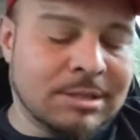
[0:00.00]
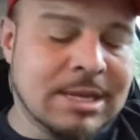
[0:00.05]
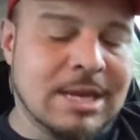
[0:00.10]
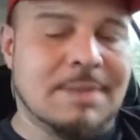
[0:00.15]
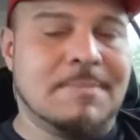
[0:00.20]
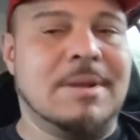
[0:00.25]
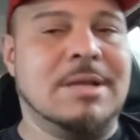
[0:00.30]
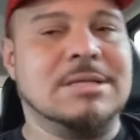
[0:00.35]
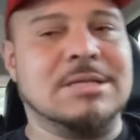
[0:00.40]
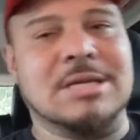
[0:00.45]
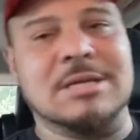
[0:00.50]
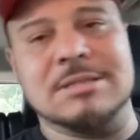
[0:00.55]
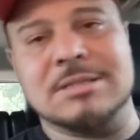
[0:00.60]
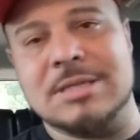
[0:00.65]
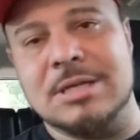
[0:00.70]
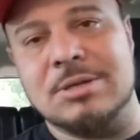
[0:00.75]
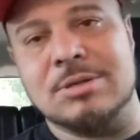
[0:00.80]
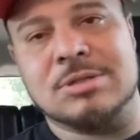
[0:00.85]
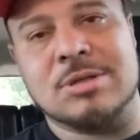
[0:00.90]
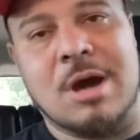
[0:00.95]
Didn't mean to
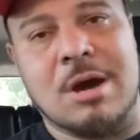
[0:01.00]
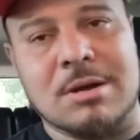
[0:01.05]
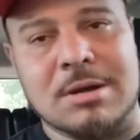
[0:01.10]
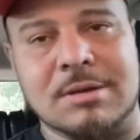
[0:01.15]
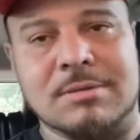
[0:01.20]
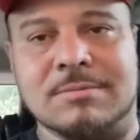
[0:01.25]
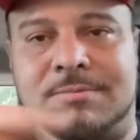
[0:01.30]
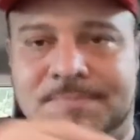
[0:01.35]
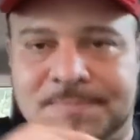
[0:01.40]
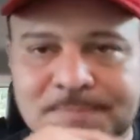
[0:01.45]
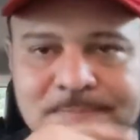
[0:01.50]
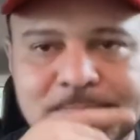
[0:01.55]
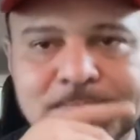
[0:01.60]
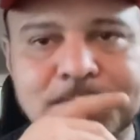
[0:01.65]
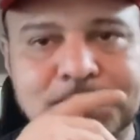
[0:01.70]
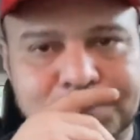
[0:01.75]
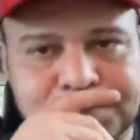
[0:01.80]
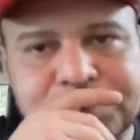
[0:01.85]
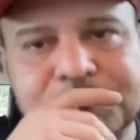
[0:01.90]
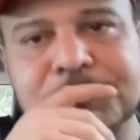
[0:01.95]
continue talking. To be
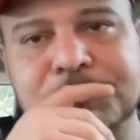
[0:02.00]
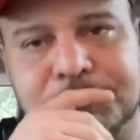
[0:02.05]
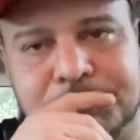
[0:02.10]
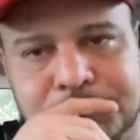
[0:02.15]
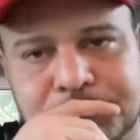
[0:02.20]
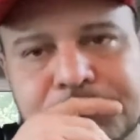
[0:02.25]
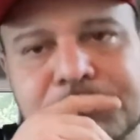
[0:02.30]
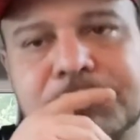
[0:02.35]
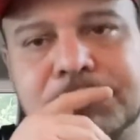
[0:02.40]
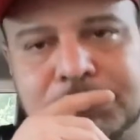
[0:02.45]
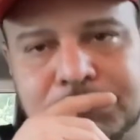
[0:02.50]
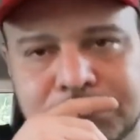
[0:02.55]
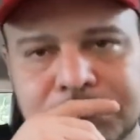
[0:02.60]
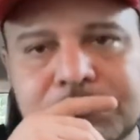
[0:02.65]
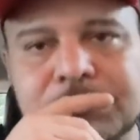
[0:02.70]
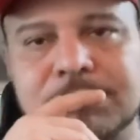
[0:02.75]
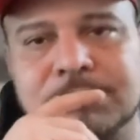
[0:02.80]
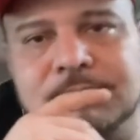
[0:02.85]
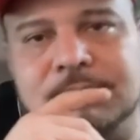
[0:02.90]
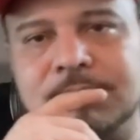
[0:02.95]
alive in the
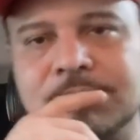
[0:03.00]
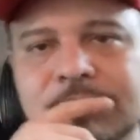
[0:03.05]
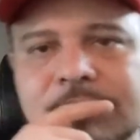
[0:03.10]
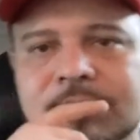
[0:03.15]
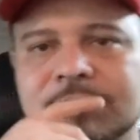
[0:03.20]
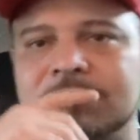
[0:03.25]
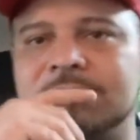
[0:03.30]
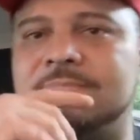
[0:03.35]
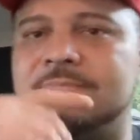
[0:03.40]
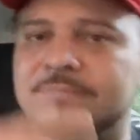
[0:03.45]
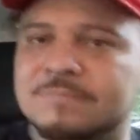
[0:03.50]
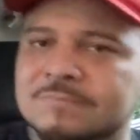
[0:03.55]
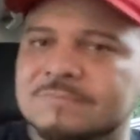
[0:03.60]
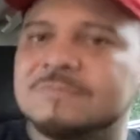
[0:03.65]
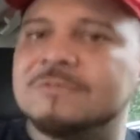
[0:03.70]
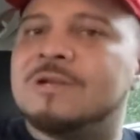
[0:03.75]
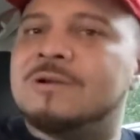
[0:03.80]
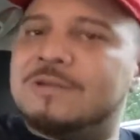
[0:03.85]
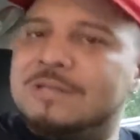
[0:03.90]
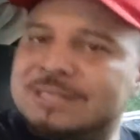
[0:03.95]
place that I call
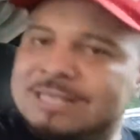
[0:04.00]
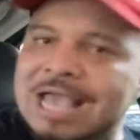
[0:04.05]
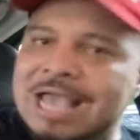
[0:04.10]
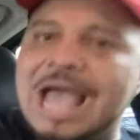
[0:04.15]
home.